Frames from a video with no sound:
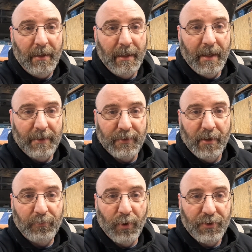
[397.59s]
it has
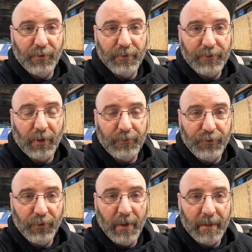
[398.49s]
enough pressure to start
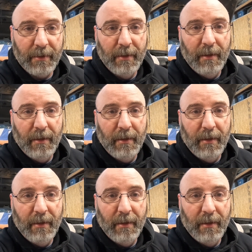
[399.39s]
the truck.